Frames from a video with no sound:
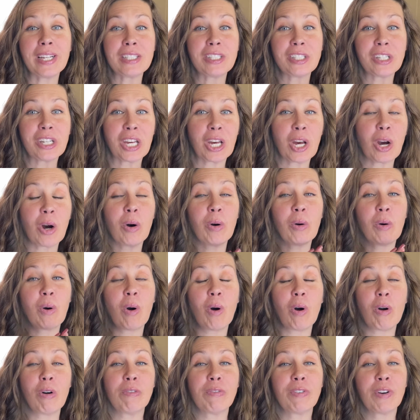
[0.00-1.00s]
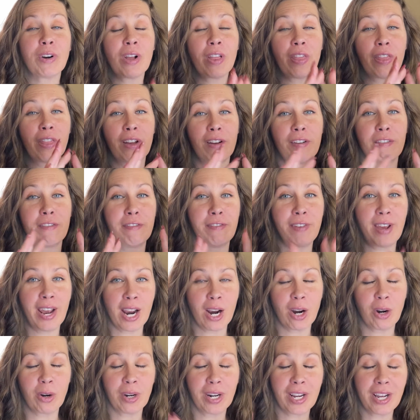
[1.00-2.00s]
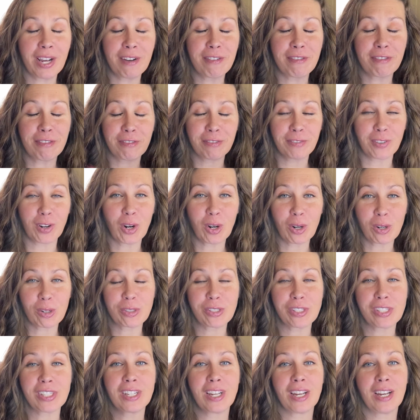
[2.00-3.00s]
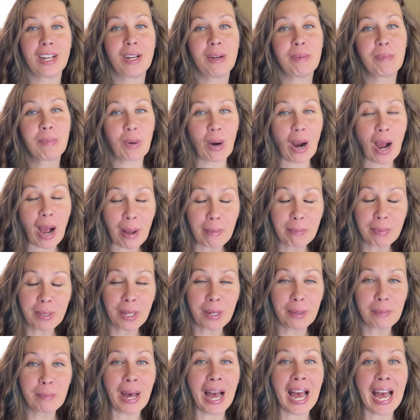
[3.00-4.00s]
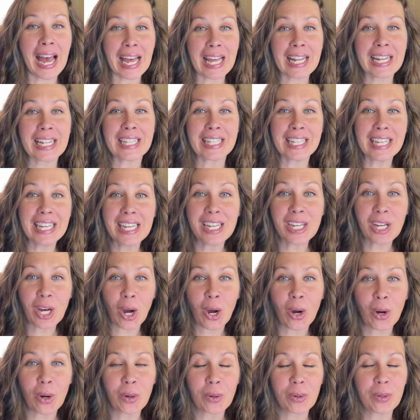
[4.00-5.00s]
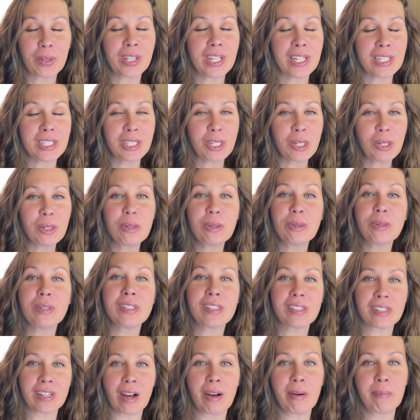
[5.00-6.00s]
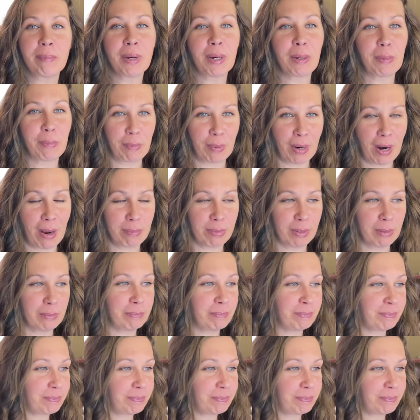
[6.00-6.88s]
to go over the very first problem on Leetcode, the two-sum problem.